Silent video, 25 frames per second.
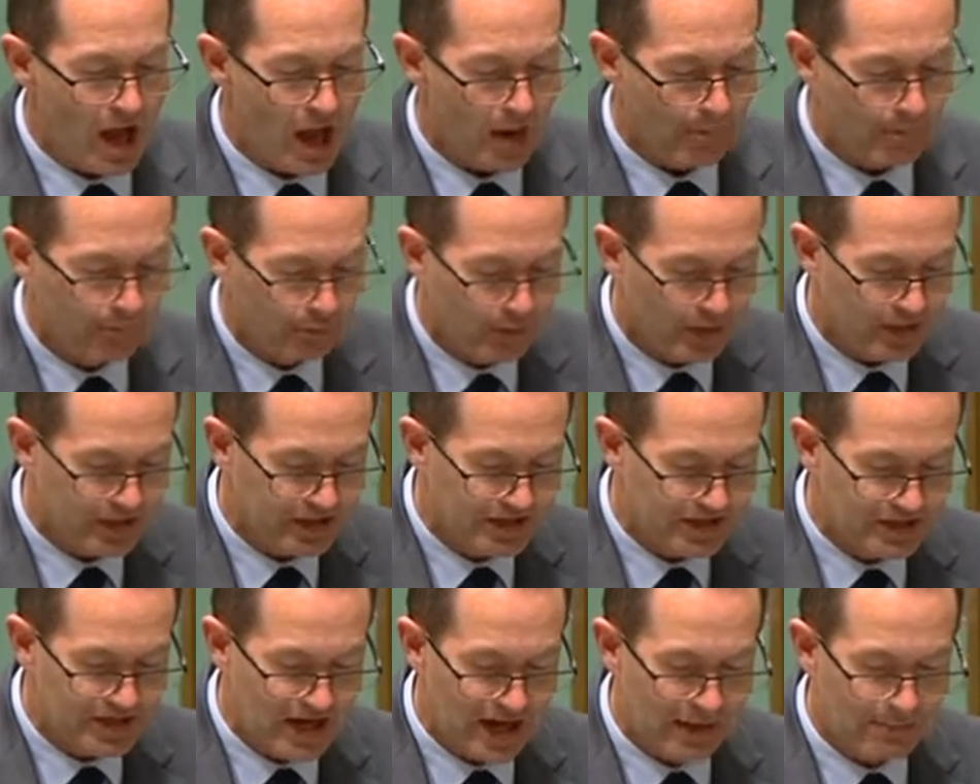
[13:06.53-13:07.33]

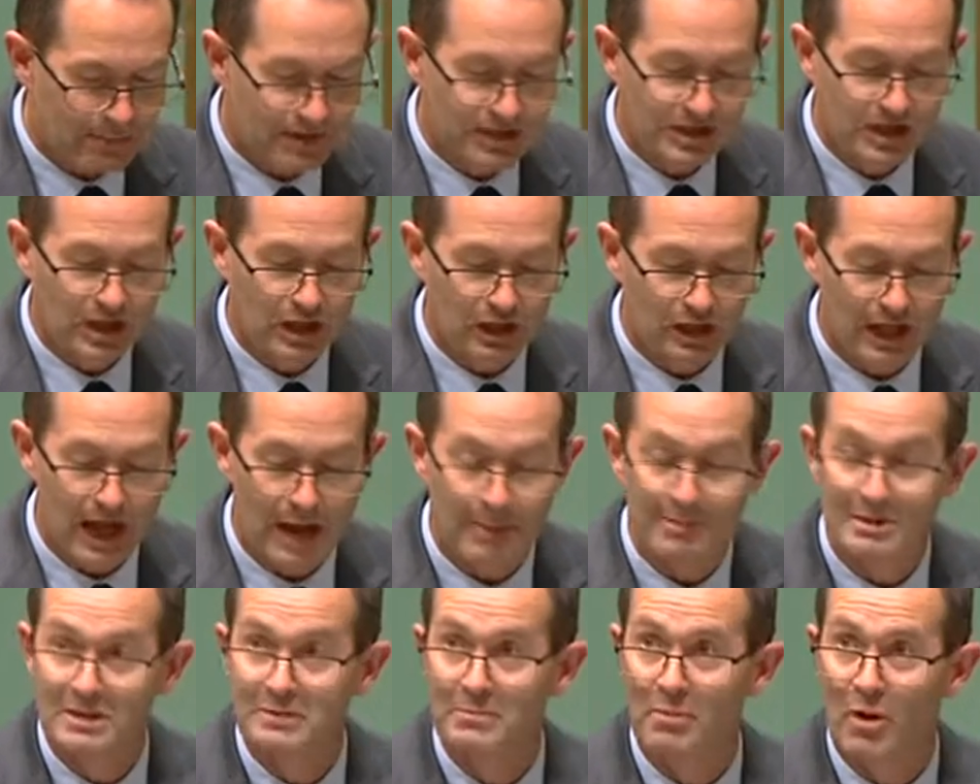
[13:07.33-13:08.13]
Apprentice numbers
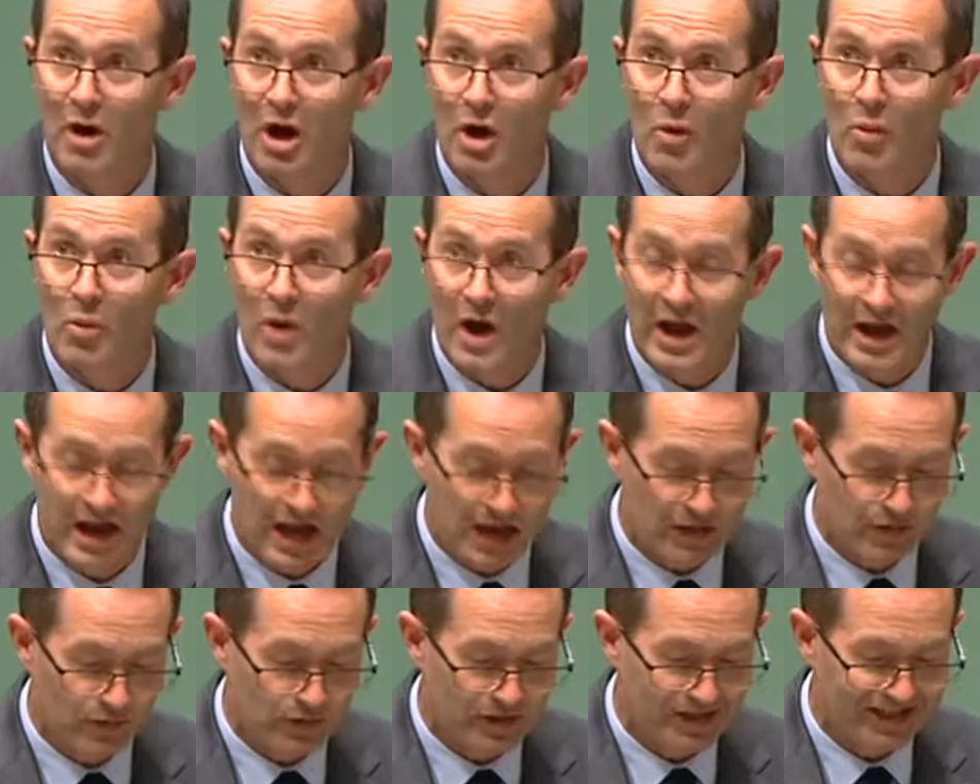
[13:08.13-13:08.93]
collapsed by
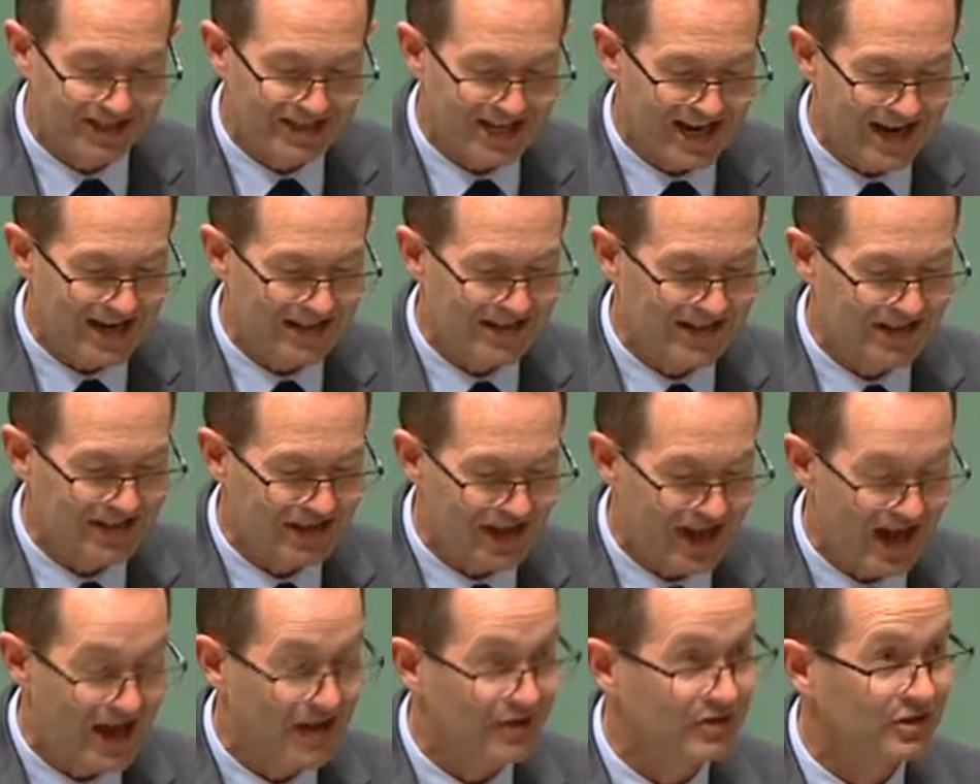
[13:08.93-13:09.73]

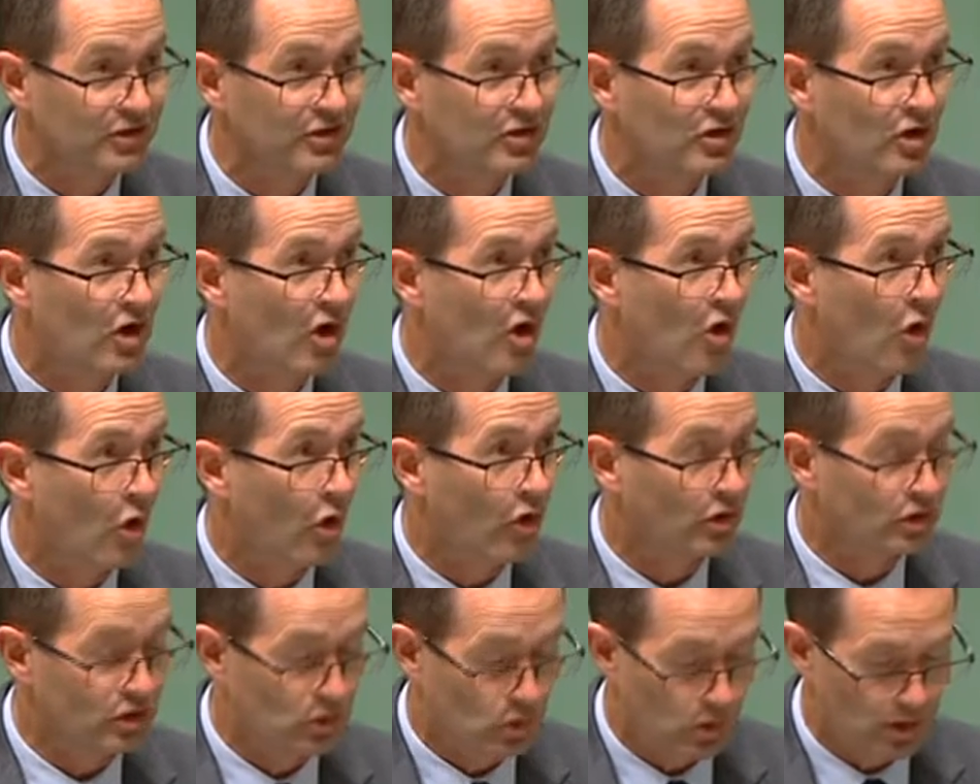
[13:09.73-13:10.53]
110,000
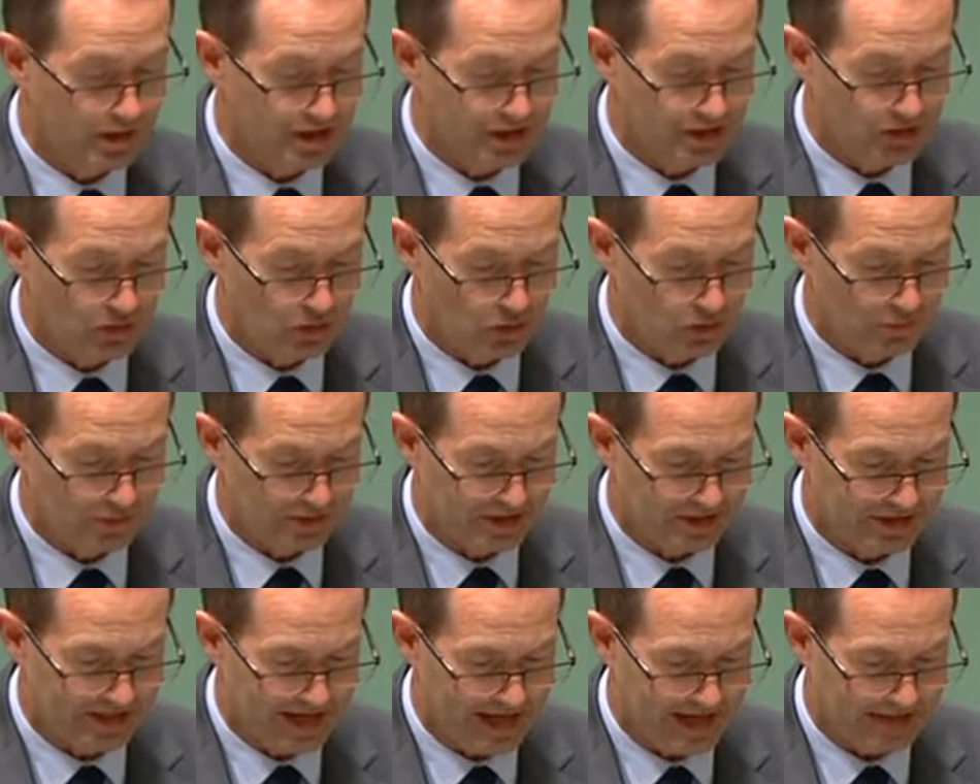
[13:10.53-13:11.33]
or
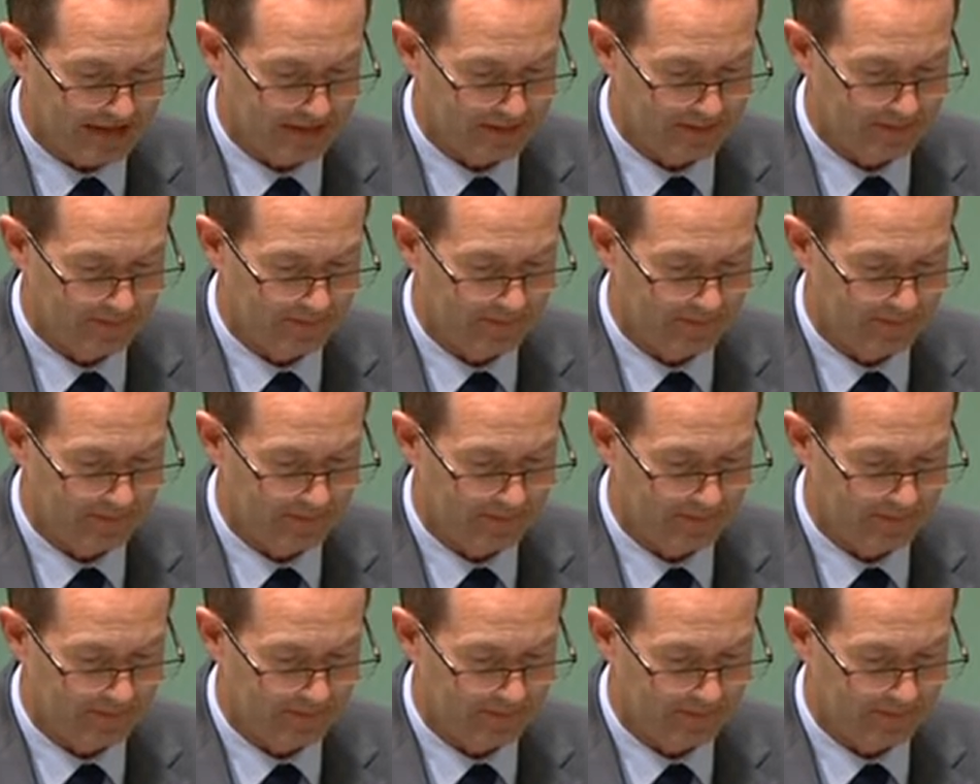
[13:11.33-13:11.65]
22%.